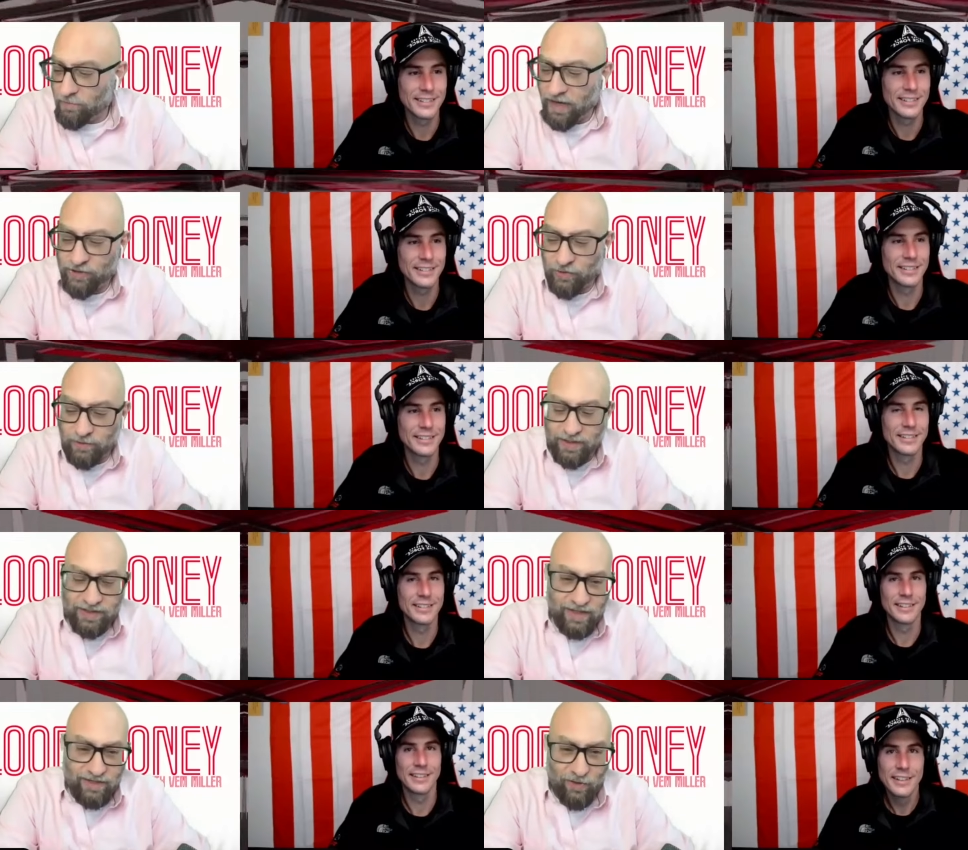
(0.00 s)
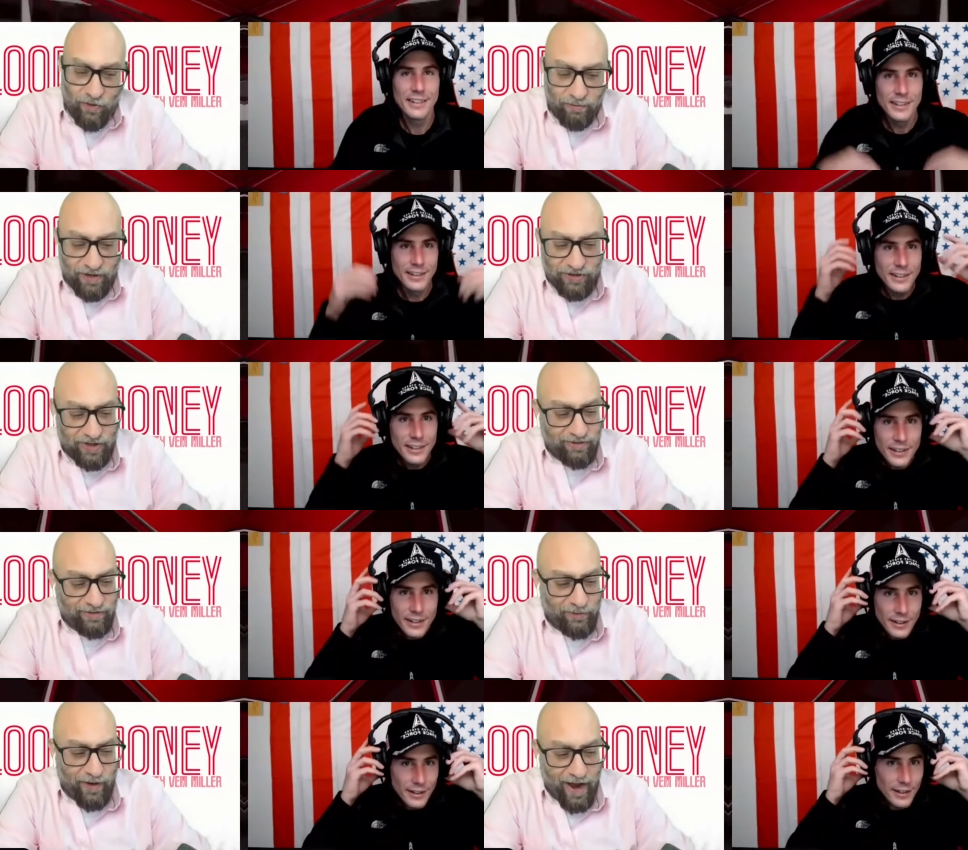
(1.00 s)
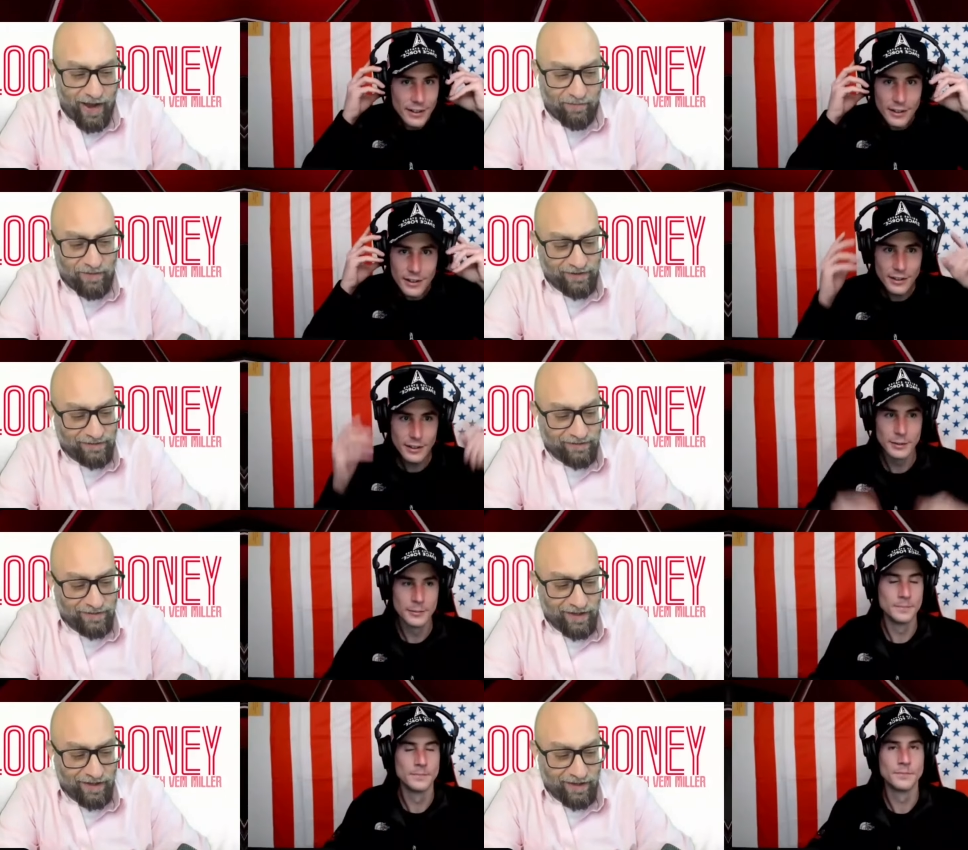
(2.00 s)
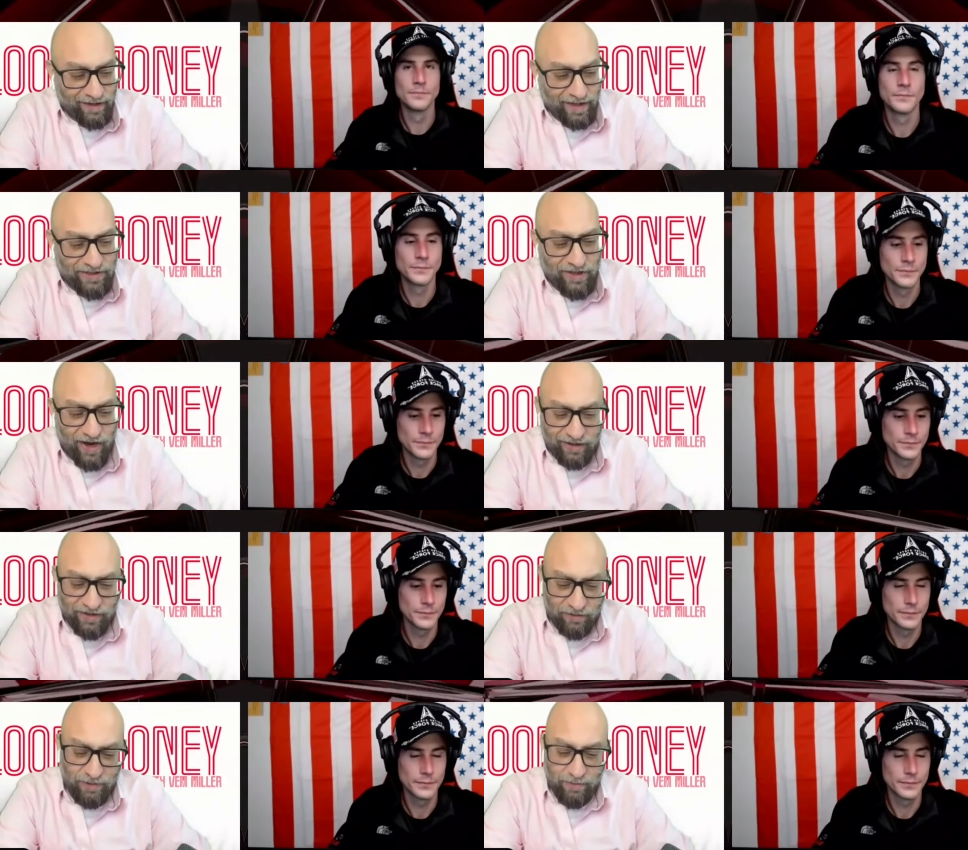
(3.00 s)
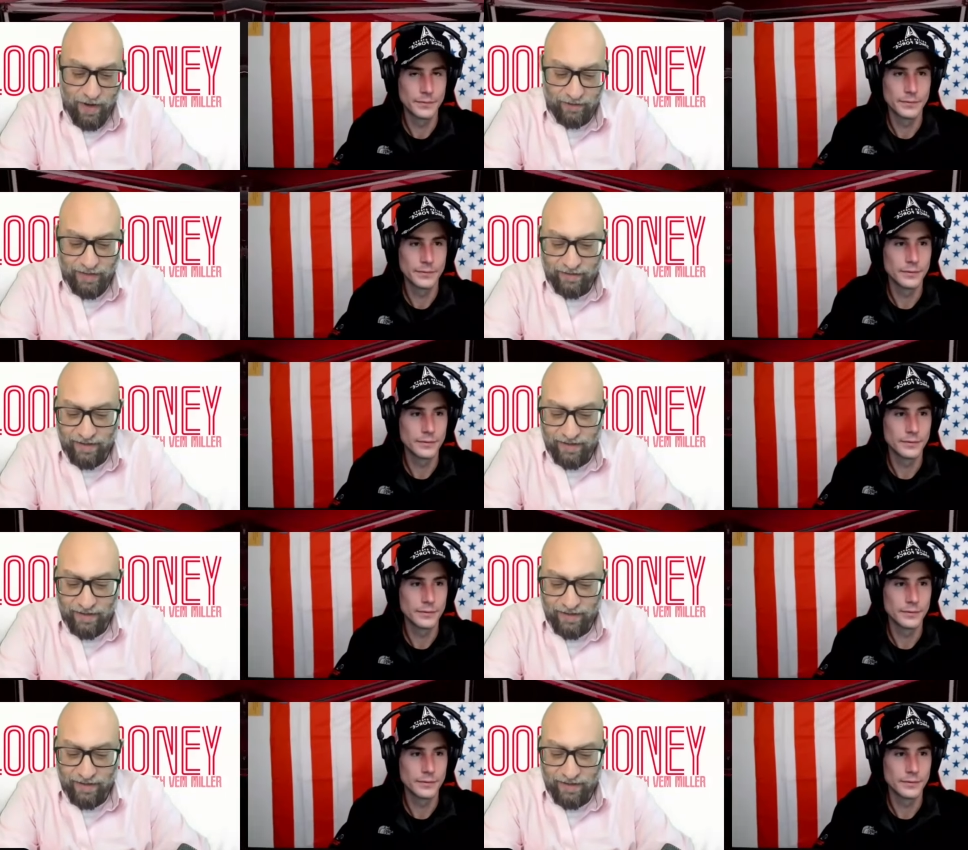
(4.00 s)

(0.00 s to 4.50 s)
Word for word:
Speaker 1: the mainstream media says a whole bunch of crap, and uh, let's talk a little bit about that.